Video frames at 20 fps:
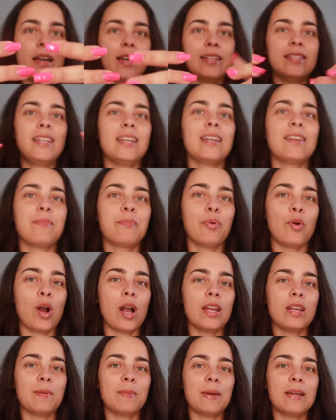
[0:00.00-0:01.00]
I take
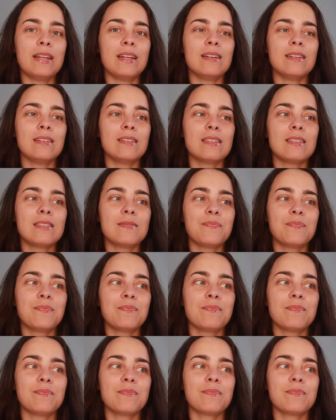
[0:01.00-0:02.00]
pride in my nails.
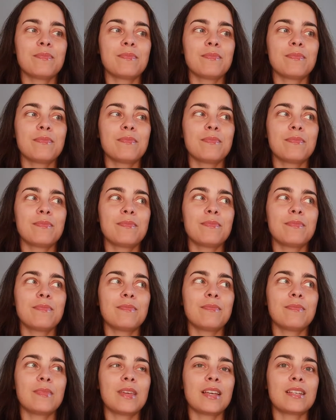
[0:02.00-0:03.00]

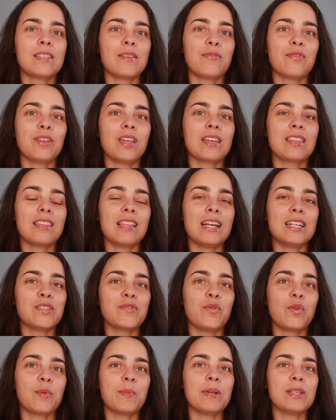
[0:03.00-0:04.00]
Except for like the last
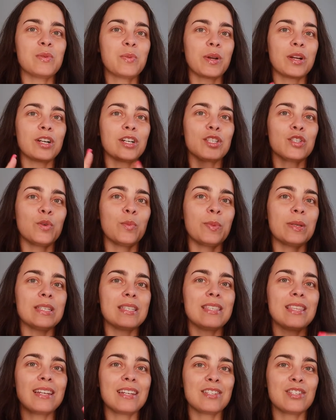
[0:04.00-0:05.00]
four months where I got so busy
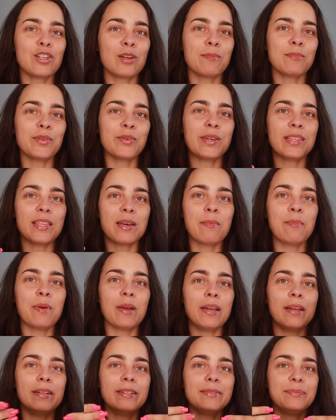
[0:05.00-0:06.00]
that I stopped doing them.
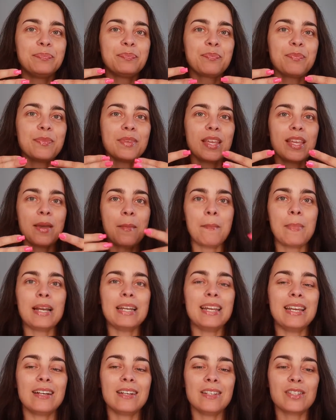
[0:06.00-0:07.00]
But my
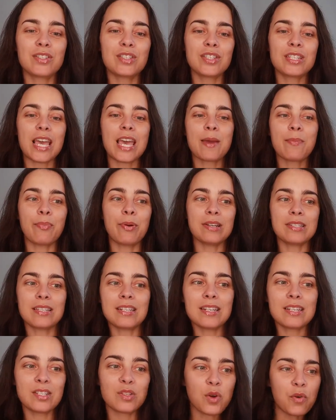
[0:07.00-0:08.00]
nails take
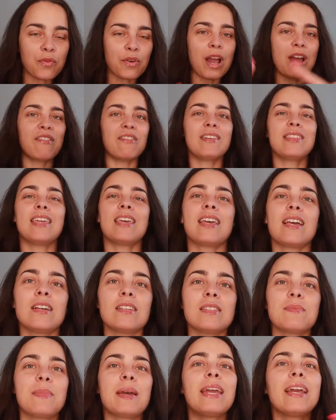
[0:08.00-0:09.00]
precedence over everything
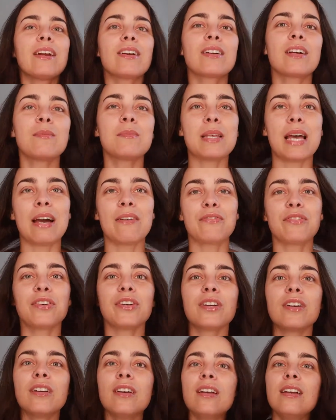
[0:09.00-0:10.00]
else. My hair comes
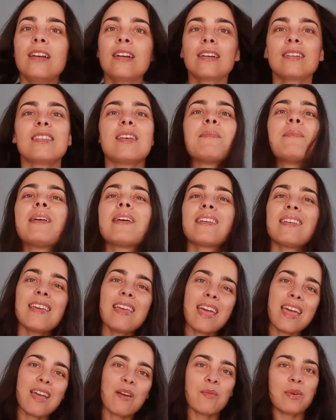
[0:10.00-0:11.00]
after because I'm like,
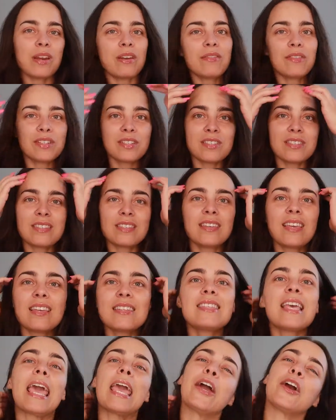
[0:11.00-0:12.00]
eh, whatever, it's,
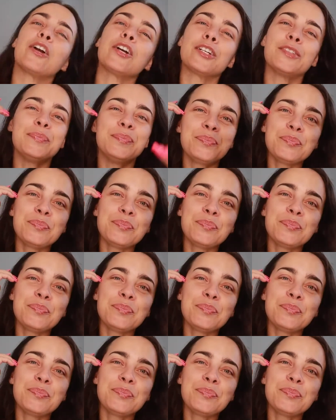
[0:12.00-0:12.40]
it's hair.